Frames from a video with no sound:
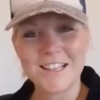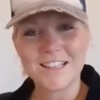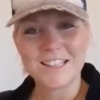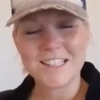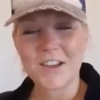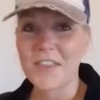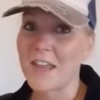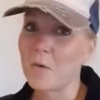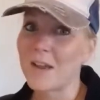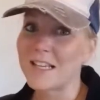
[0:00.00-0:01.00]
So I
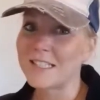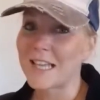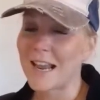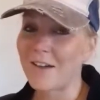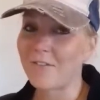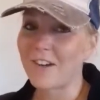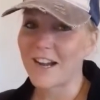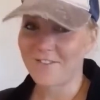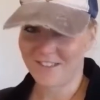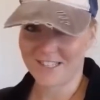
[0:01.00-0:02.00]
think we are set out
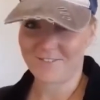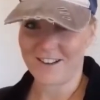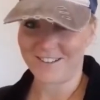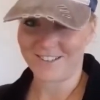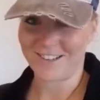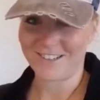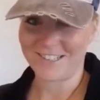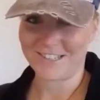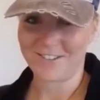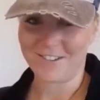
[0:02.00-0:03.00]
ready for this adventure.
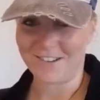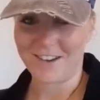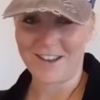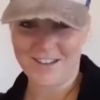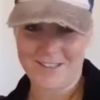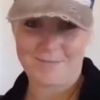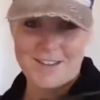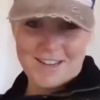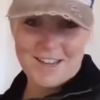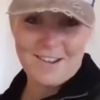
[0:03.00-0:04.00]
So we've got a nice
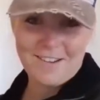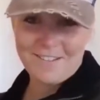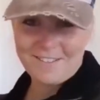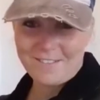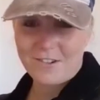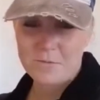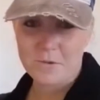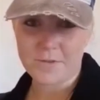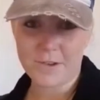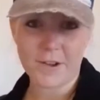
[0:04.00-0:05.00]
big coat,
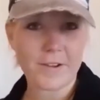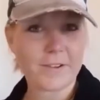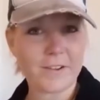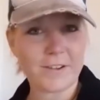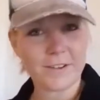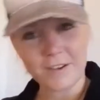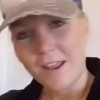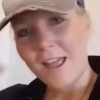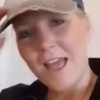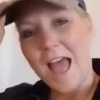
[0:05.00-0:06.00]
waterproof coat on,
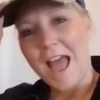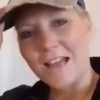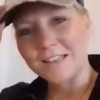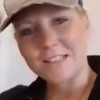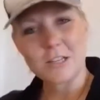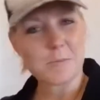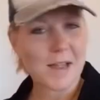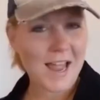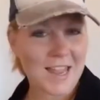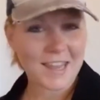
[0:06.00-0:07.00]
hat to stop my
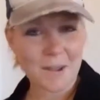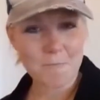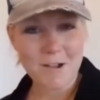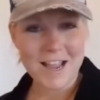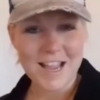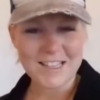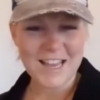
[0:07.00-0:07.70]
head getting wet,